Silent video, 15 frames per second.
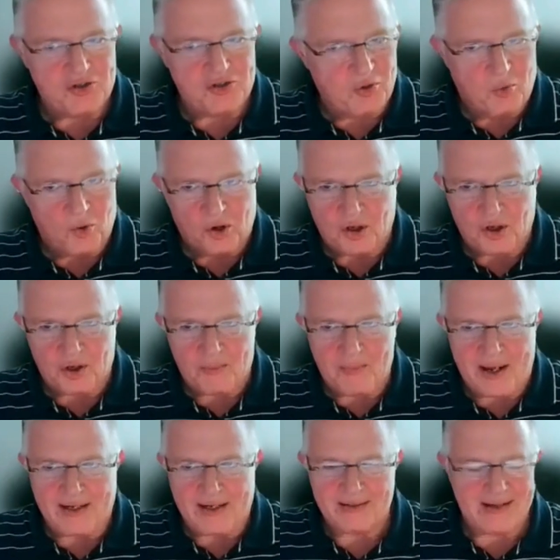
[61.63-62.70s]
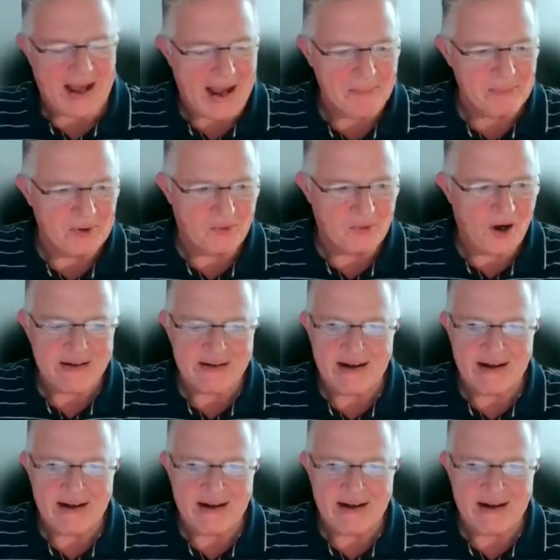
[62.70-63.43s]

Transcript: so we're going to make it happen right